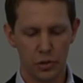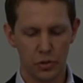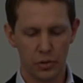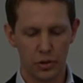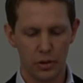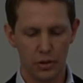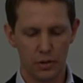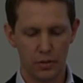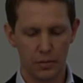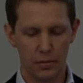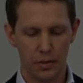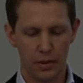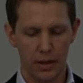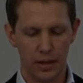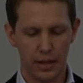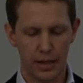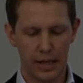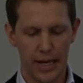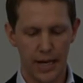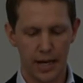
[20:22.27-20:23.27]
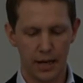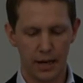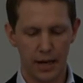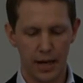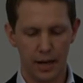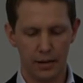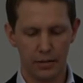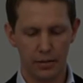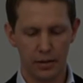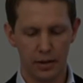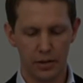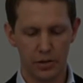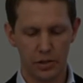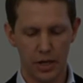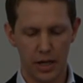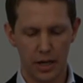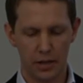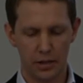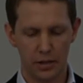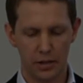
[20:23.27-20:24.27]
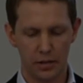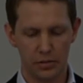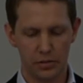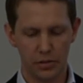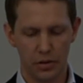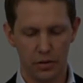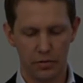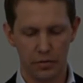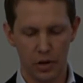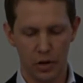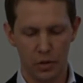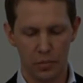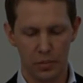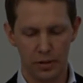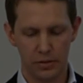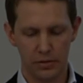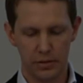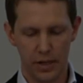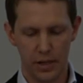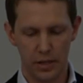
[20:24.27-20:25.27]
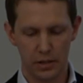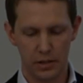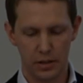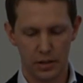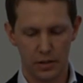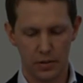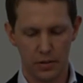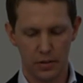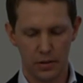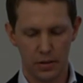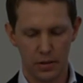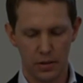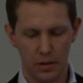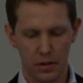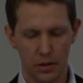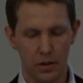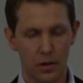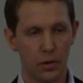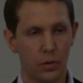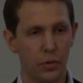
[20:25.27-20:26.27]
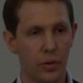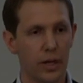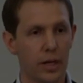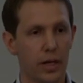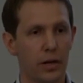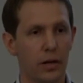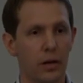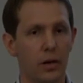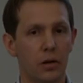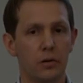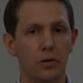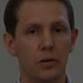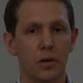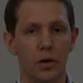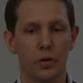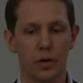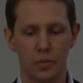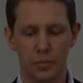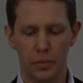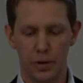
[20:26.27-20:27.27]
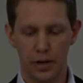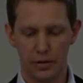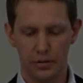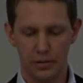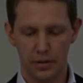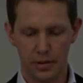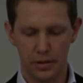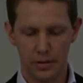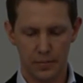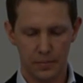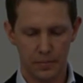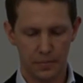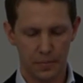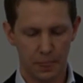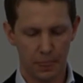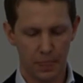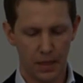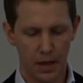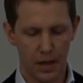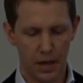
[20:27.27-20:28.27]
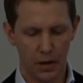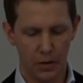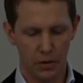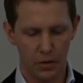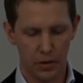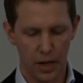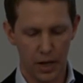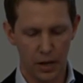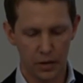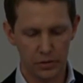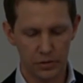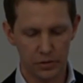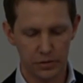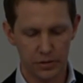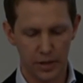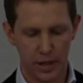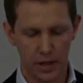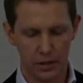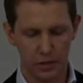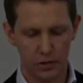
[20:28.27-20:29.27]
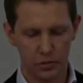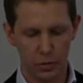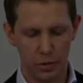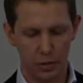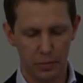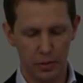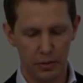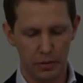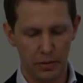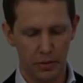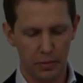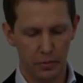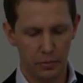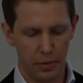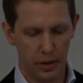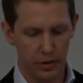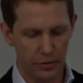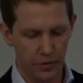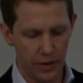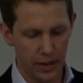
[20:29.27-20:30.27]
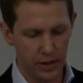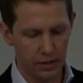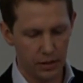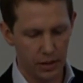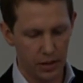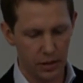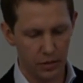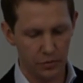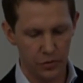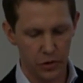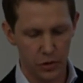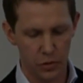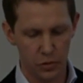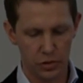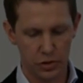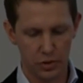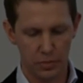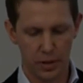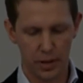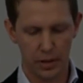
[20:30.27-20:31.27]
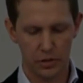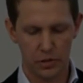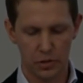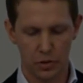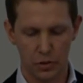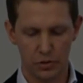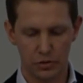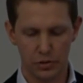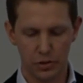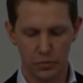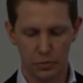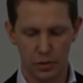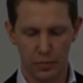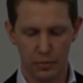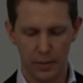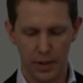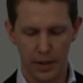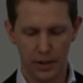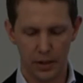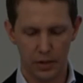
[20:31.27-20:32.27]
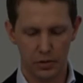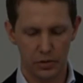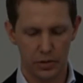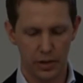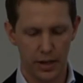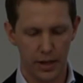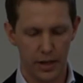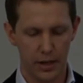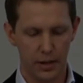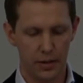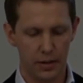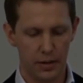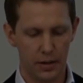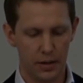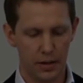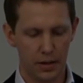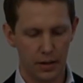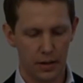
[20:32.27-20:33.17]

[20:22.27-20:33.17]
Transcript: should and can handle the challenges of globalization. We cannot know at present how our societies will be affected in the future by the choices we are making today.